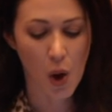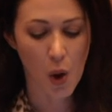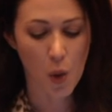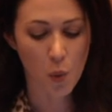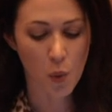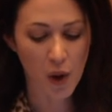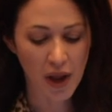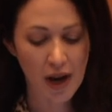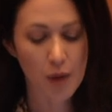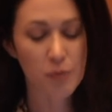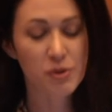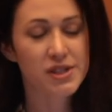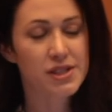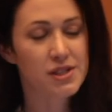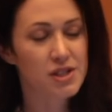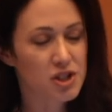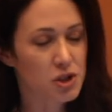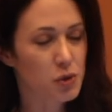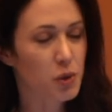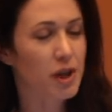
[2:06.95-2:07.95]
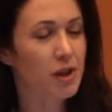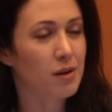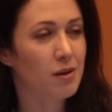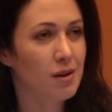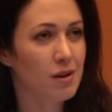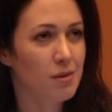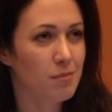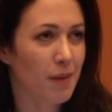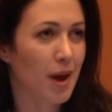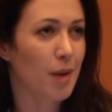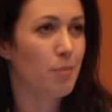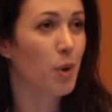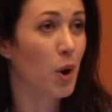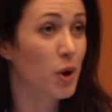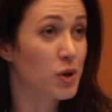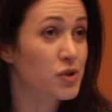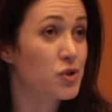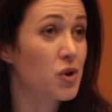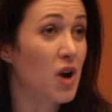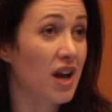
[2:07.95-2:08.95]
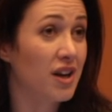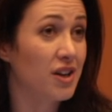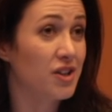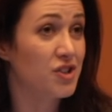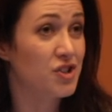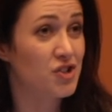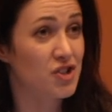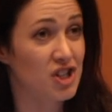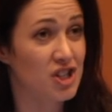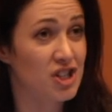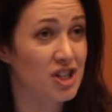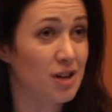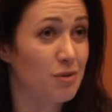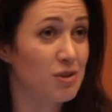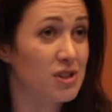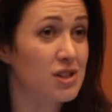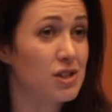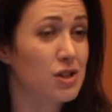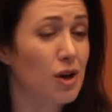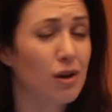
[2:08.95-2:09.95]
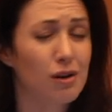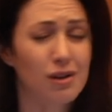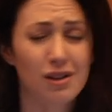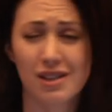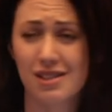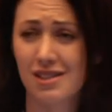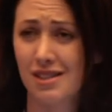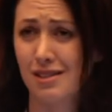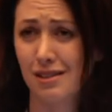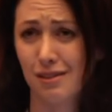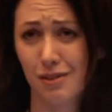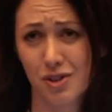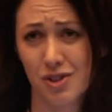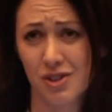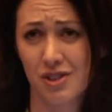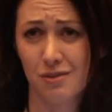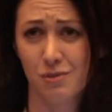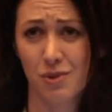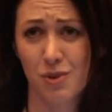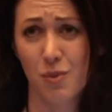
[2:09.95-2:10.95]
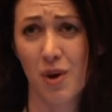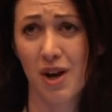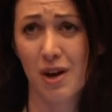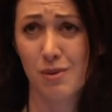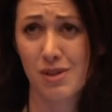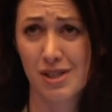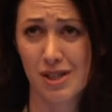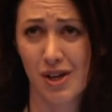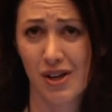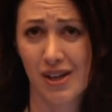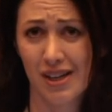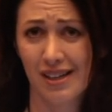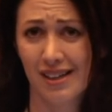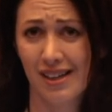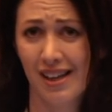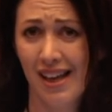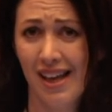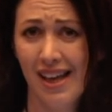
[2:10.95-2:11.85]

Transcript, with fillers: When I was doing my postgrad in nutrition, I was totally disillusioned with what I was learning.